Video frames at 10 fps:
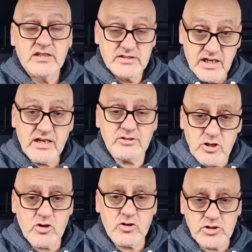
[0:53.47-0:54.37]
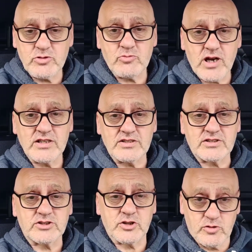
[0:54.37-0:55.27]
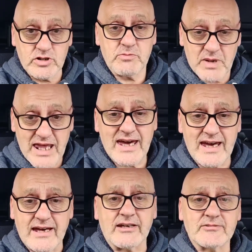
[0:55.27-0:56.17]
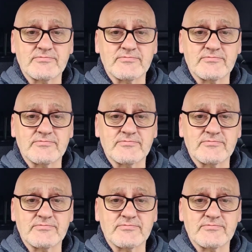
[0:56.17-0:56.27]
Yeah, you heard it right, Tony Blair,